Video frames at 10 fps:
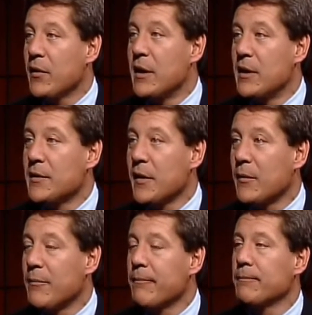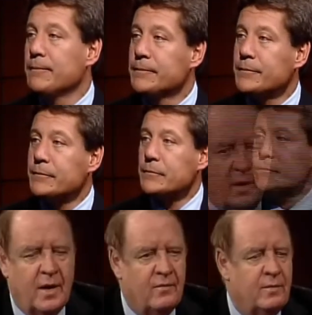And the other thing is, you know, now we owe the
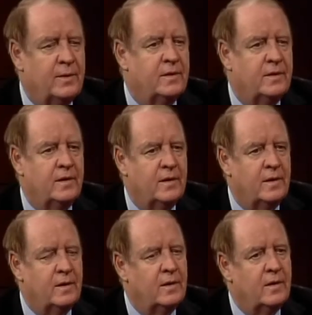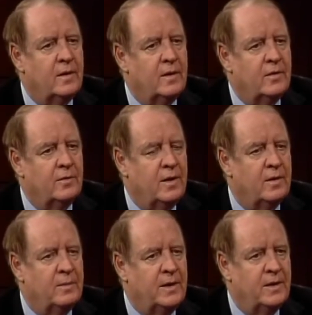government $300
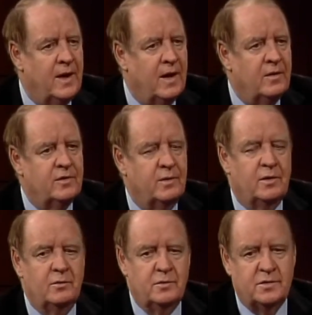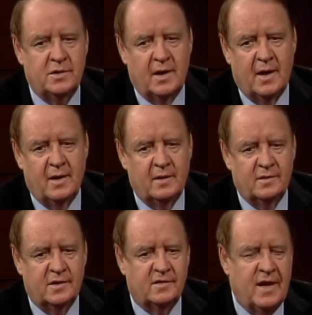million. We lose
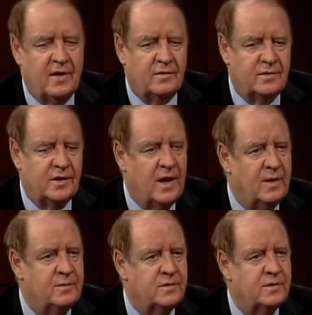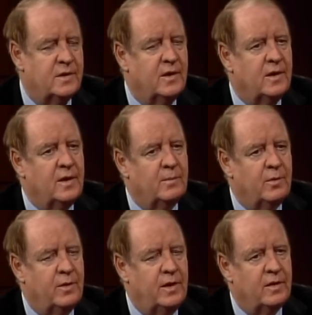6,000 jobs
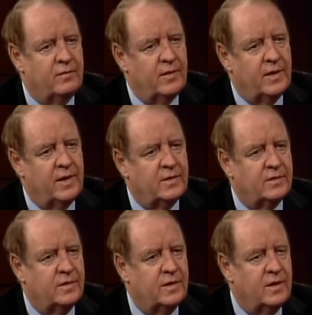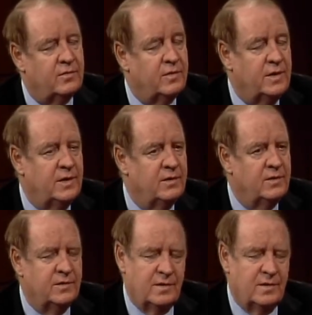per year for the next 3 years.